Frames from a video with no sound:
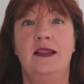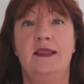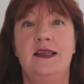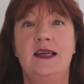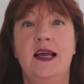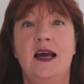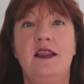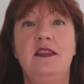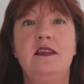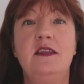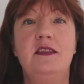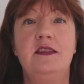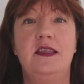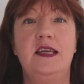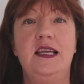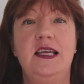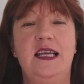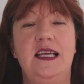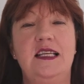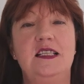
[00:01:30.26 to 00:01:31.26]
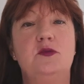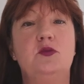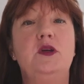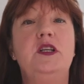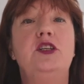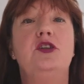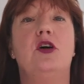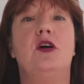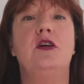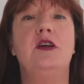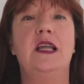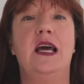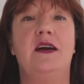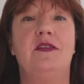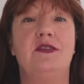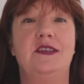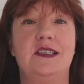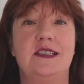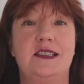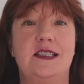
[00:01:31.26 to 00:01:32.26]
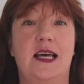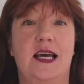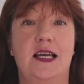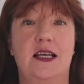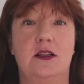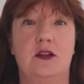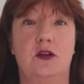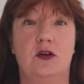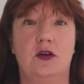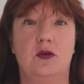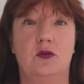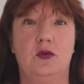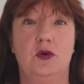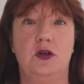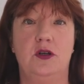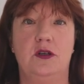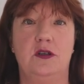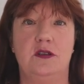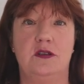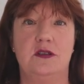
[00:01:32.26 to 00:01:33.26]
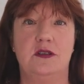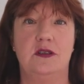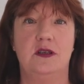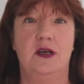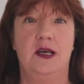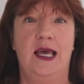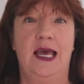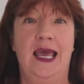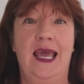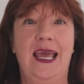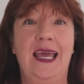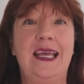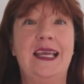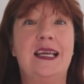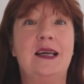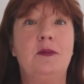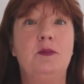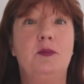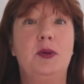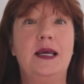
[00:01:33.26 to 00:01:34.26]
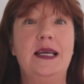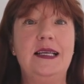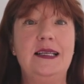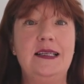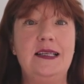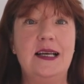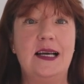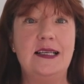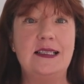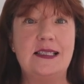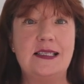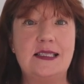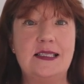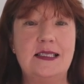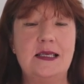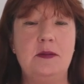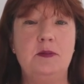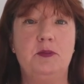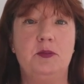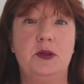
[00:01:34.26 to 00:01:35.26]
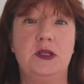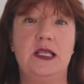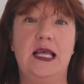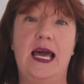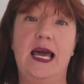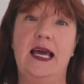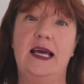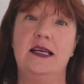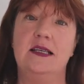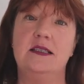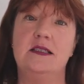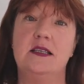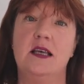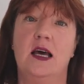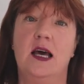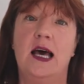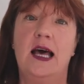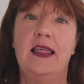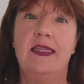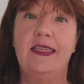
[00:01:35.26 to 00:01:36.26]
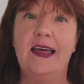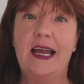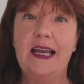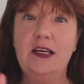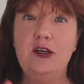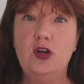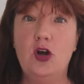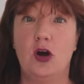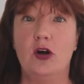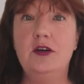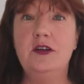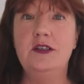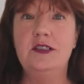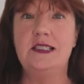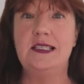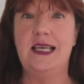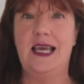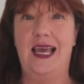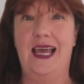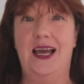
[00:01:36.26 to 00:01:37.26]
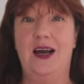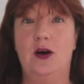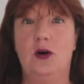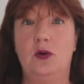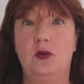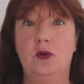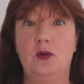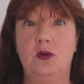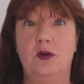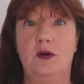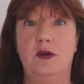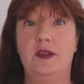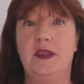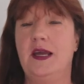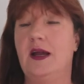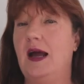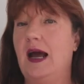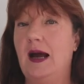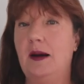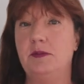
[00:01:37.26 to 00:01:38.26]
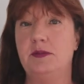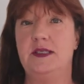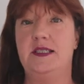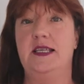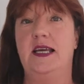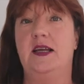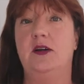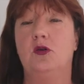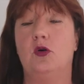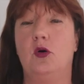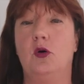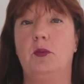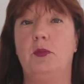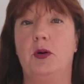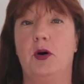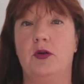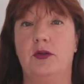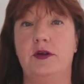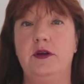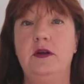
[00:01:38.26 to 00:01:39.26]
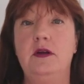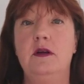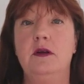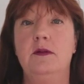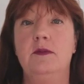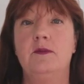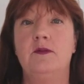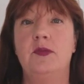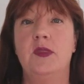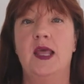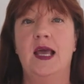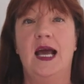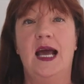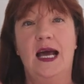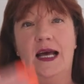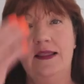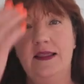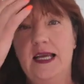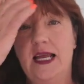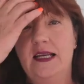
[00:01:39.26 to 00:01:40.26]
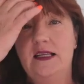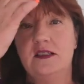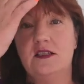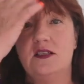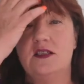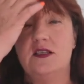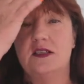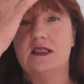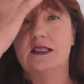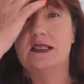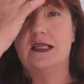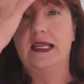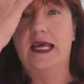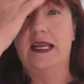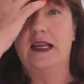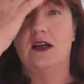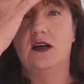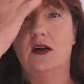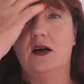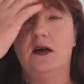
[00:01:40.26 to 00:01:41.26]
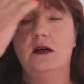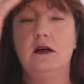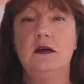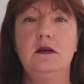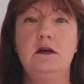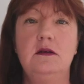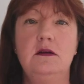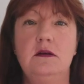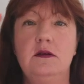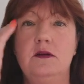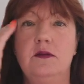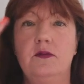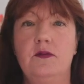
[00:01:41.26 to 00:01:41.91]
The other thing is we don't have to say a lot of words. It can be as simple as they notice how they're upset or bothered, and then it's just let it go,